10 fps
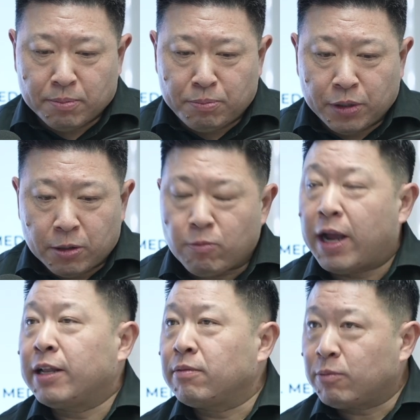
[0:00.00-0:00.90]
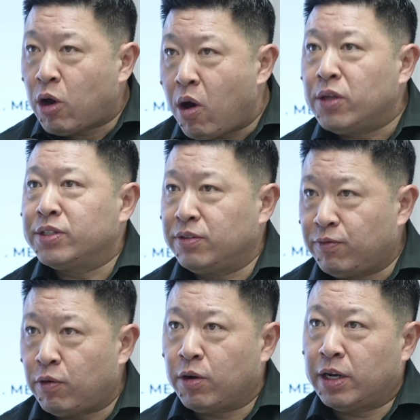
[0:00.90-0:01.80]
put the right calls in
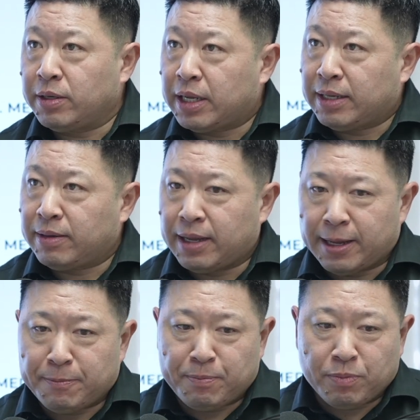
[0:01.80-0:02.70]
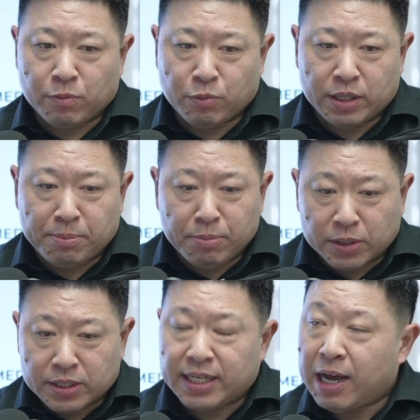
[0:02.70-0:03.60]
for it and really
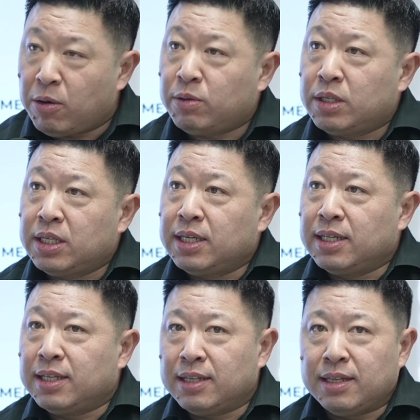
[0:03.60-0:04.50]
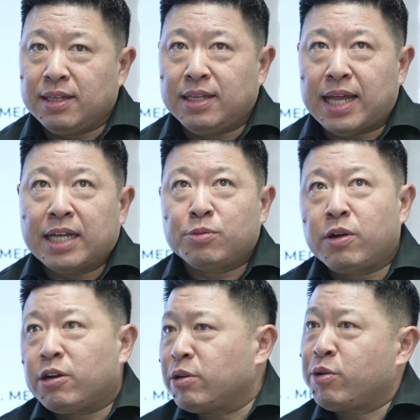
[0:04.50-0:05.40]
build it out, that's
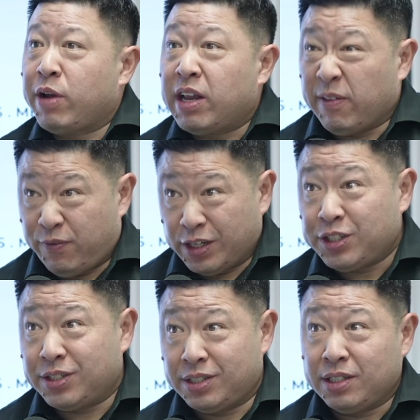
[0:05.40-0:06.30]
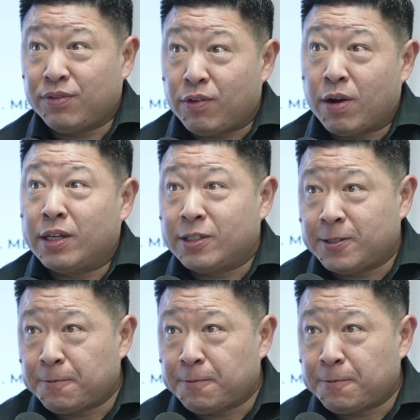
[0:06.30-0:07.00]
where it will create efficiencies for us,